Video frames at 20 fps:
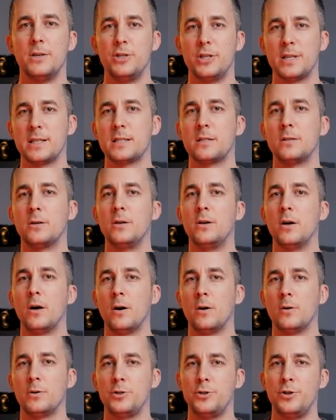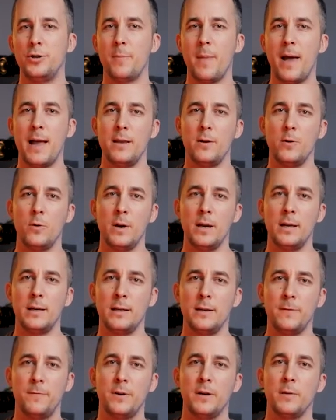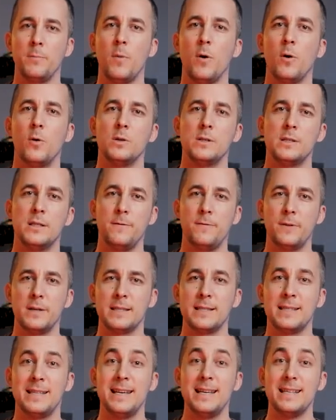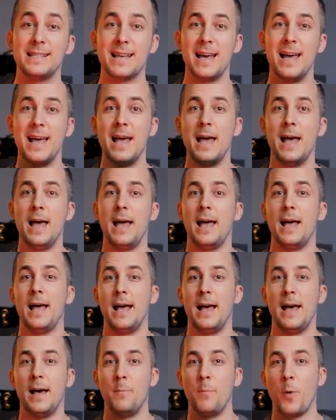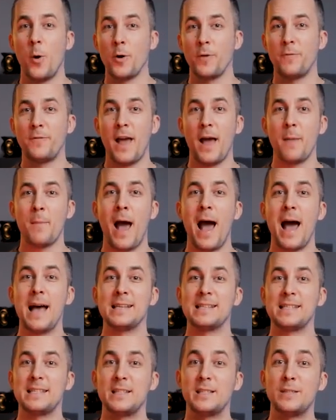just to go through the menu in different modes, different scenes. Both of them has